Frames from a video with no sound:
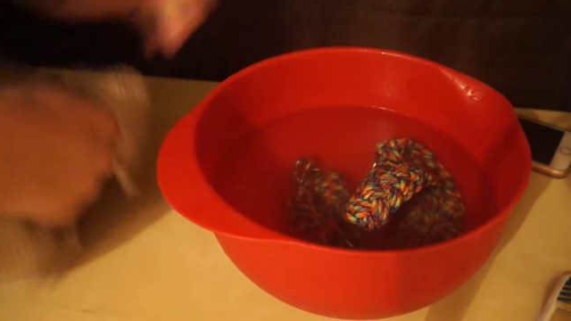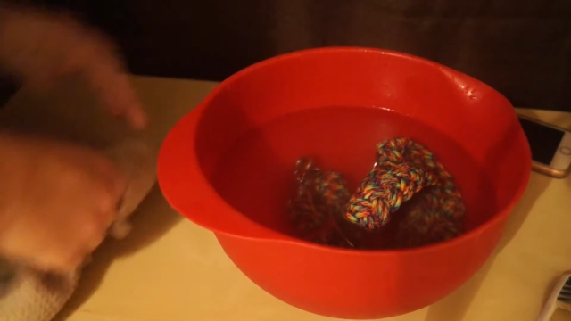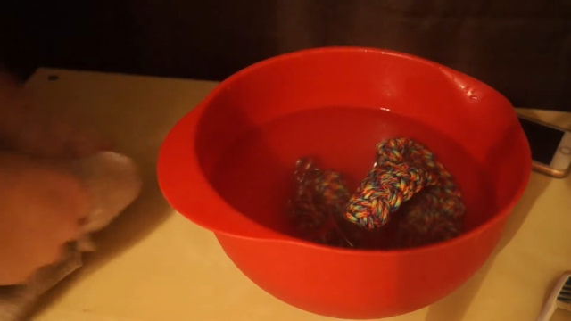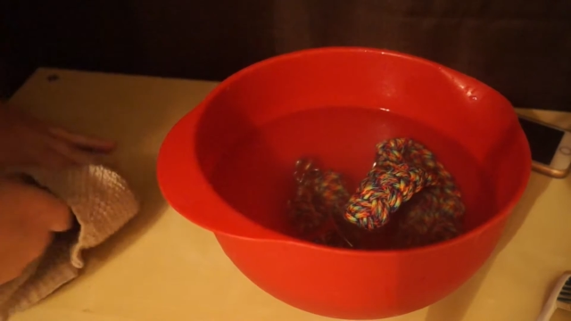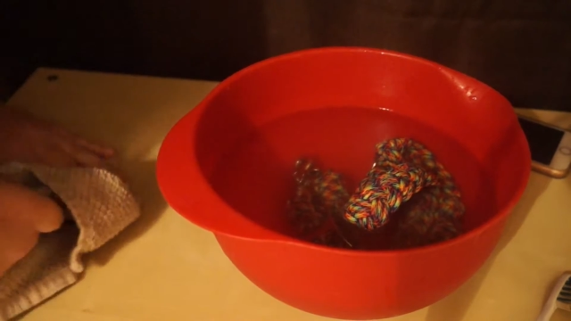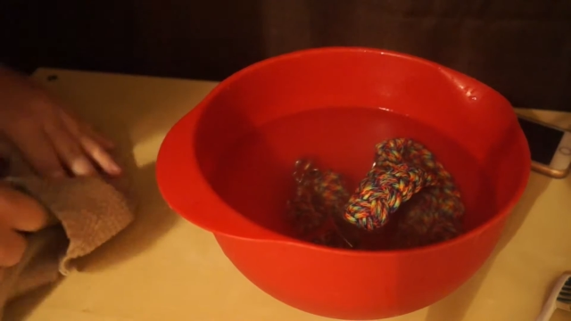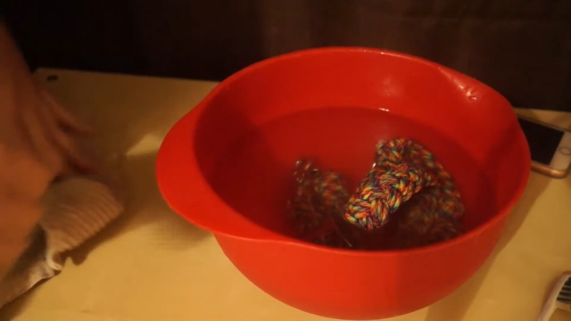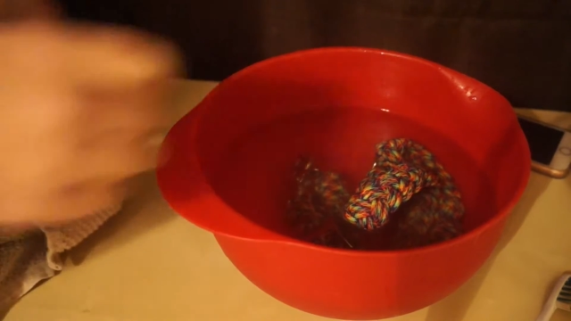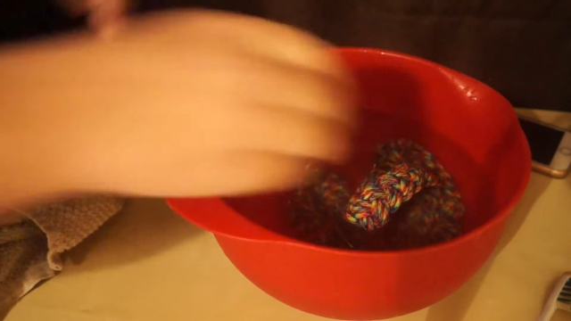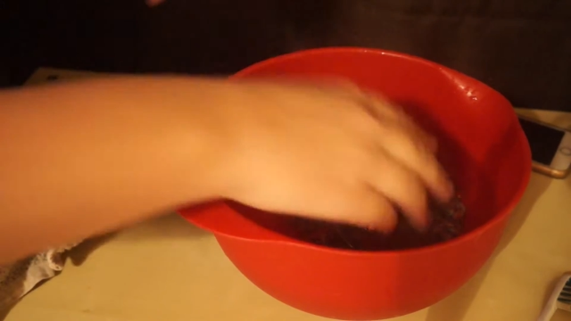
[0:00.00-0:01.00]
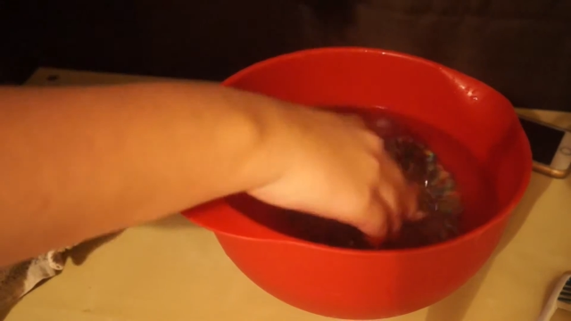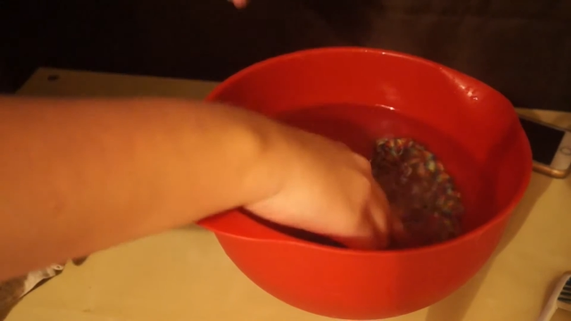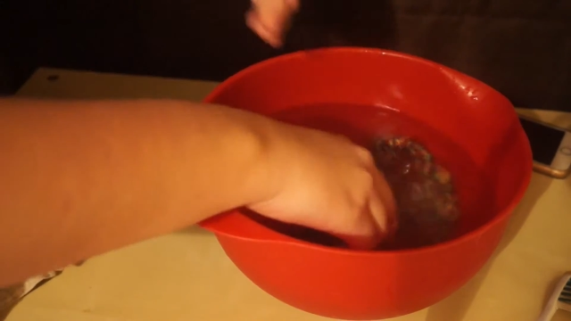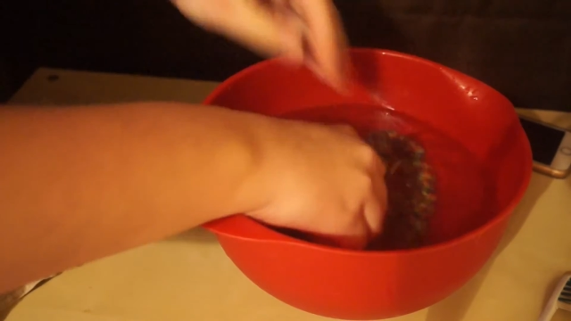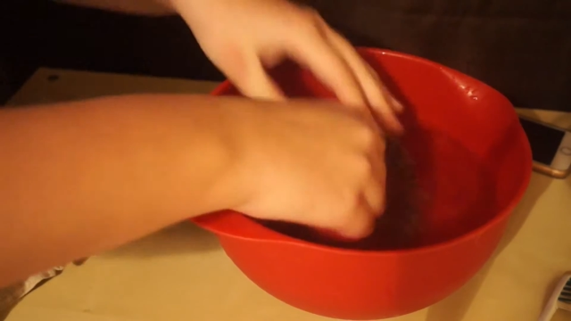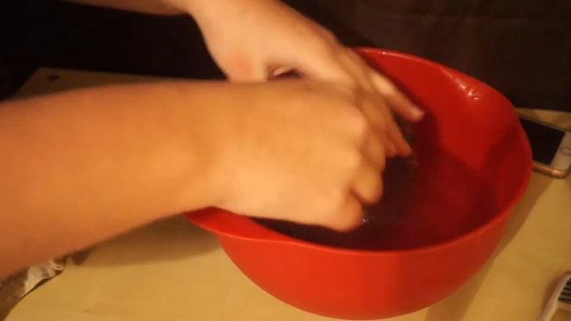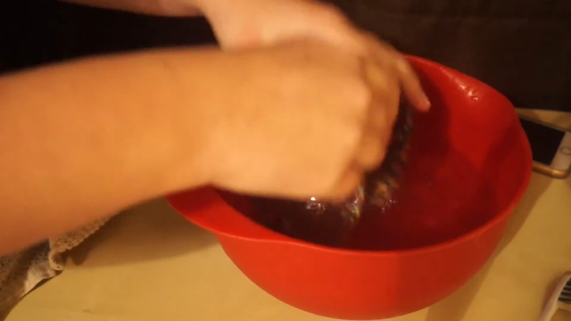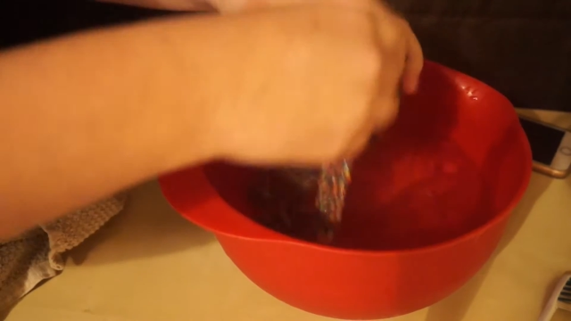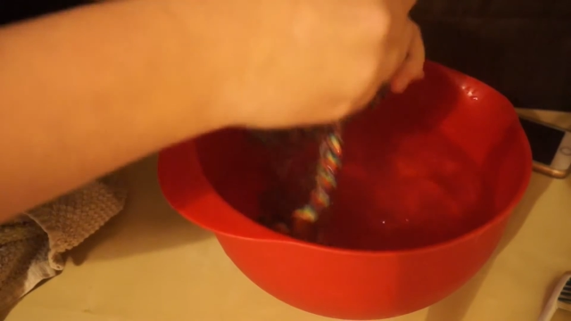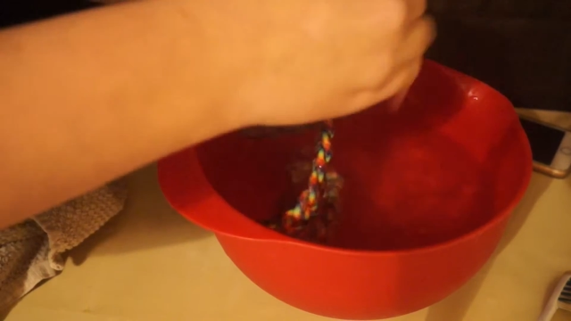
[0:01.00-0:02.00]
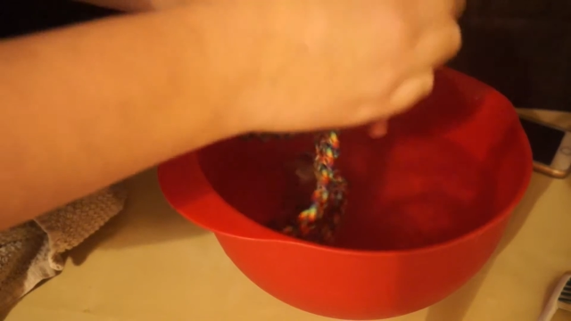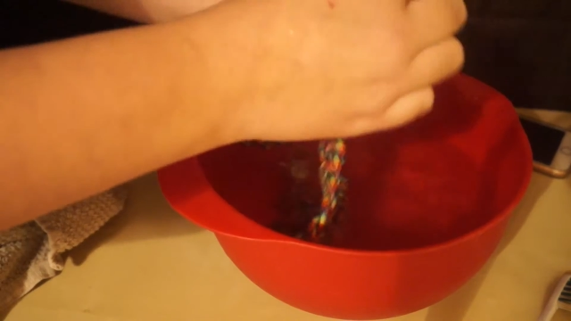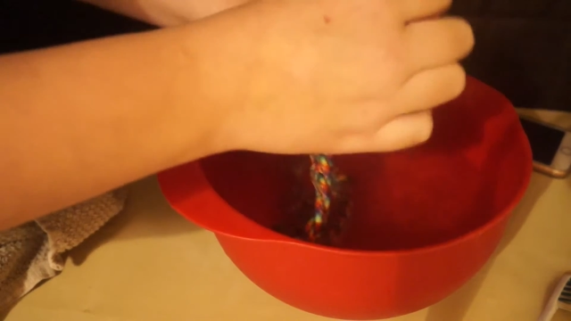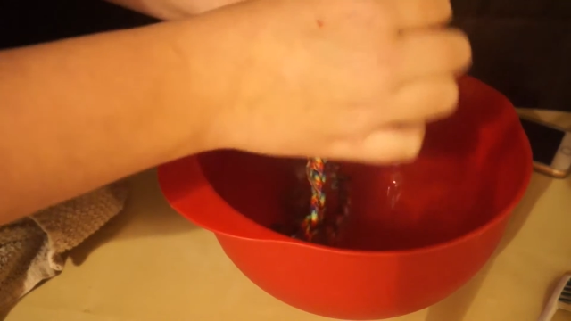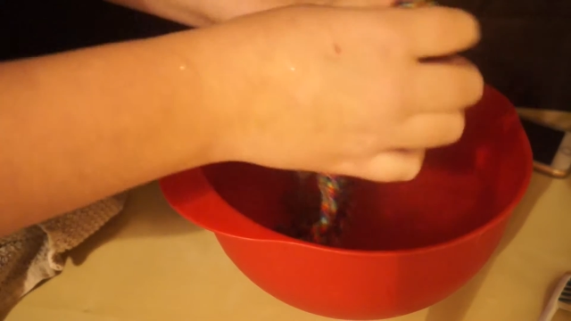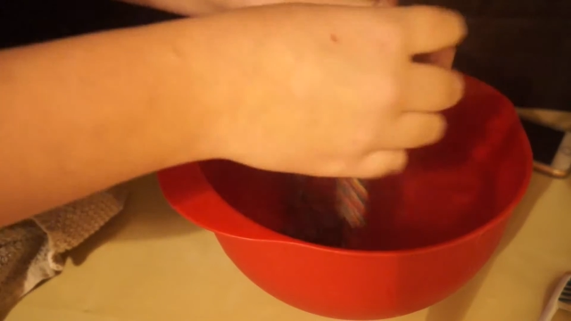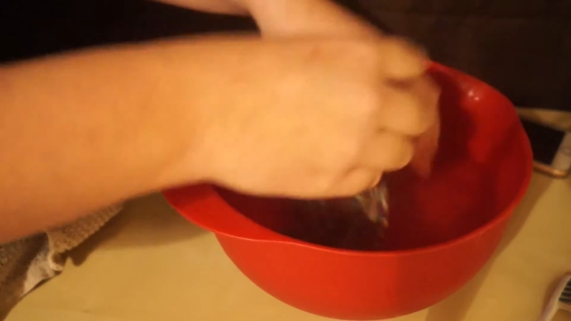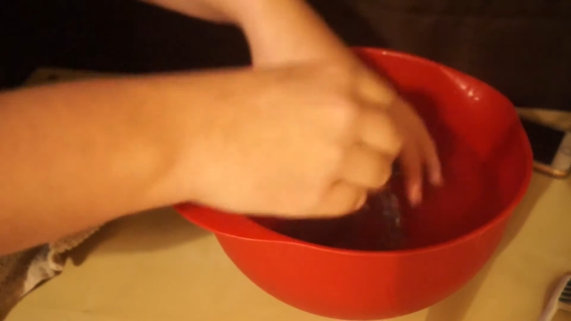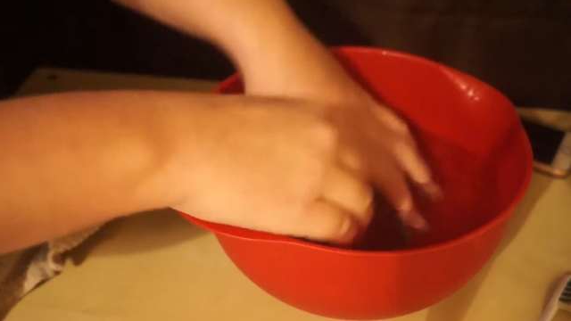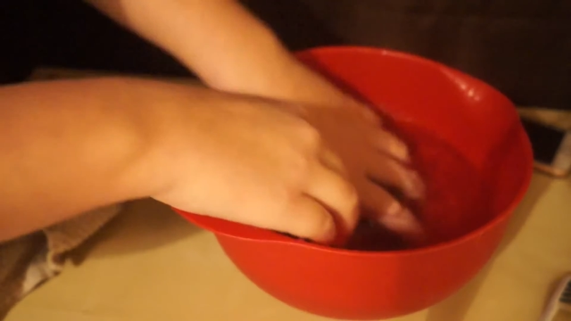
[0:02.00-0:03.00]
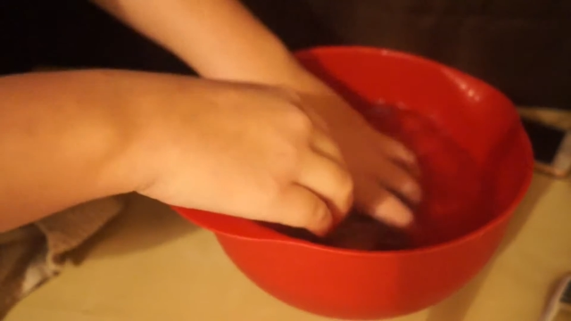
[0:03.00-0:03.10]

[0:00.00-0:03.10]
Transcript: Nobody's mouth can be seen.